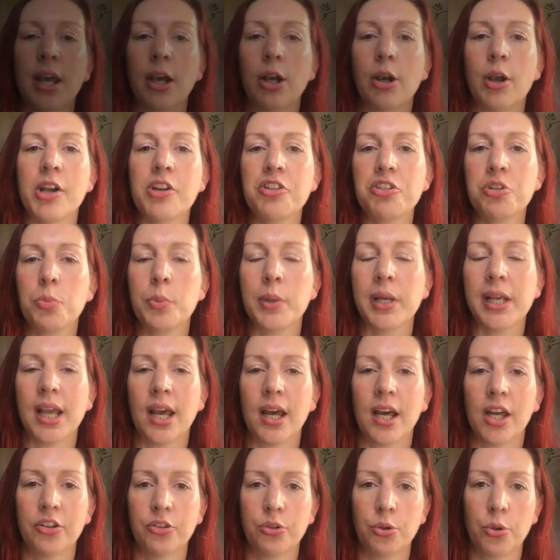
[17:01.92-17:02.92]
a question we get
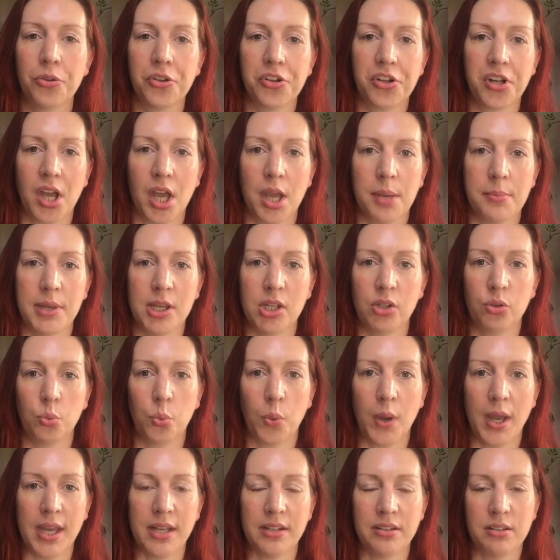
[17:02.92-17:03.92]
asked all the time is
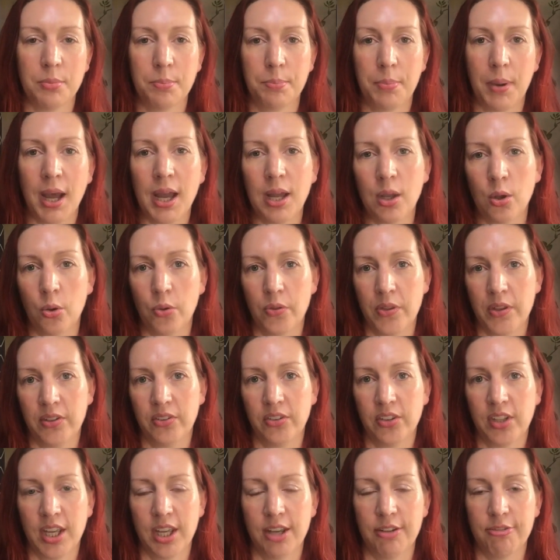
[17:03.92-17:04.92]
where to buy all this
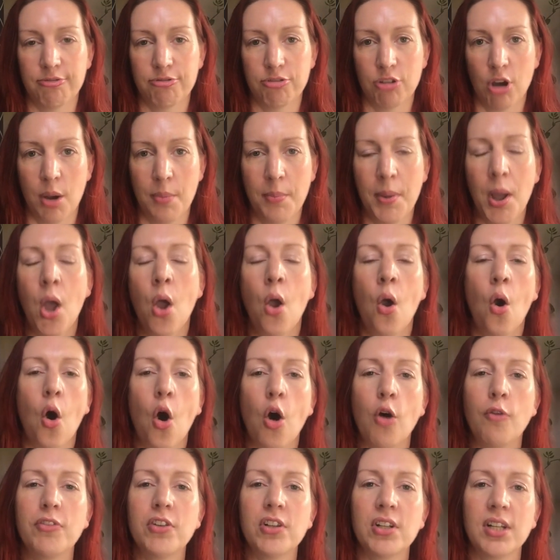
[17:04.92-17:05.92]
kit from.
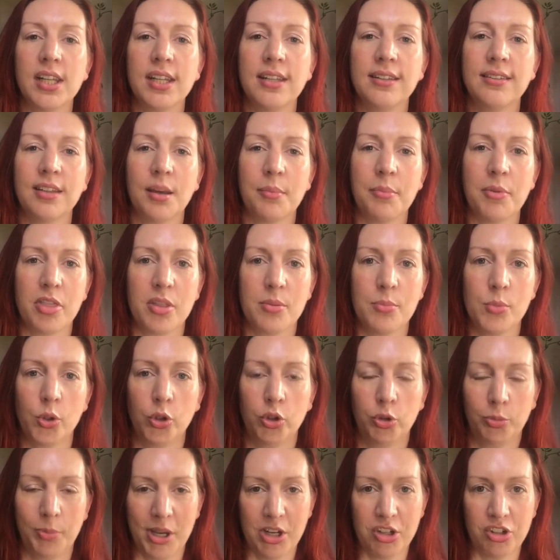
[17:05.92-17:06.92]
Obviously, some of the more
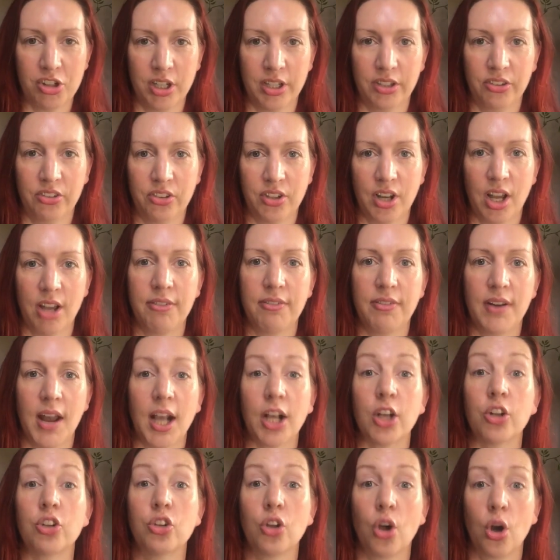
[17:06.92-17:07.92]
specialist stuff like
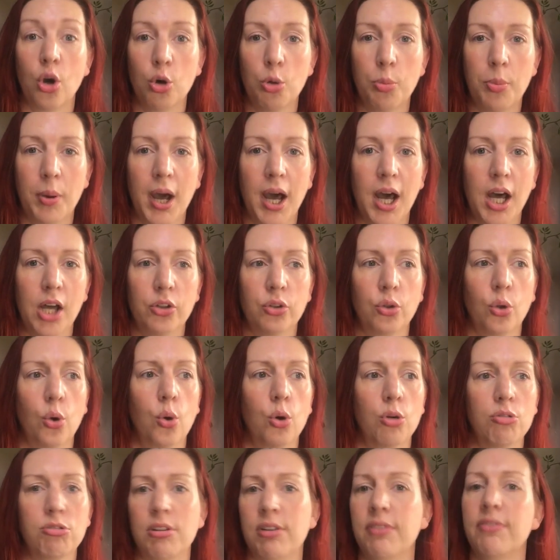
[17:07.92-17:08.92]
a toll pass
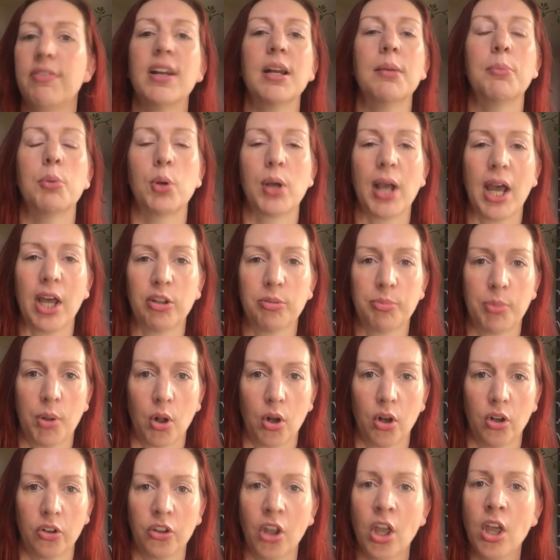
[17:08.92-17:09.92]
or refillable gas
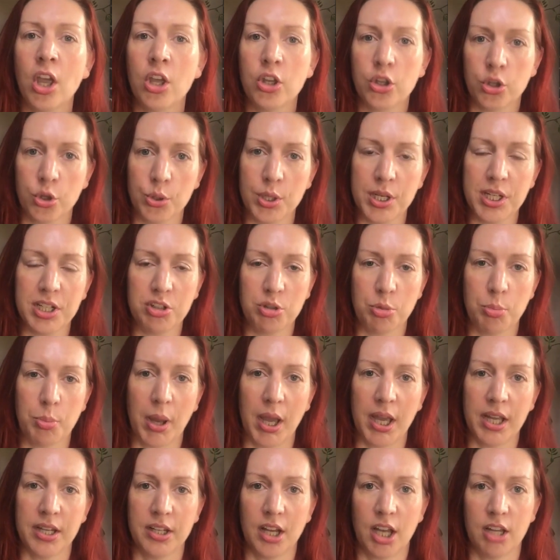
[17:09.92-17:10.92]
bottles, you need to
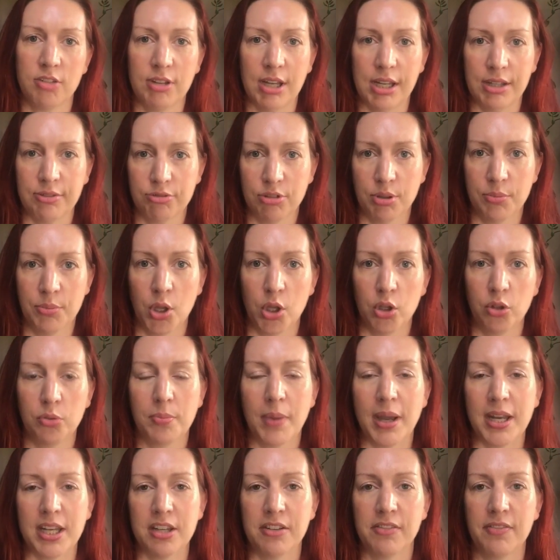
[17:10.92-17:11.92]
buy direct from those
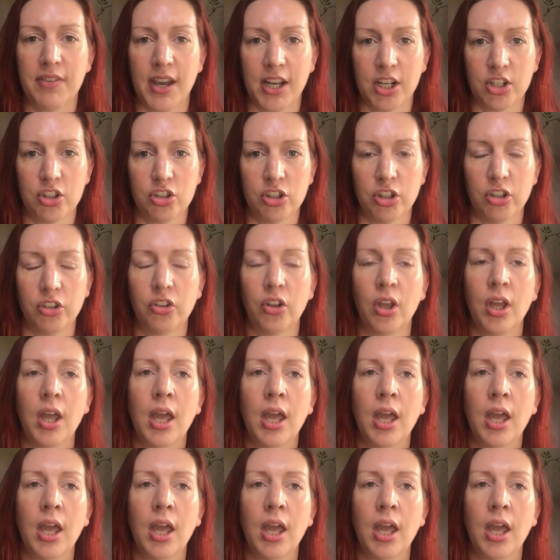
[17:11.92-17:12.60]
manufacturers.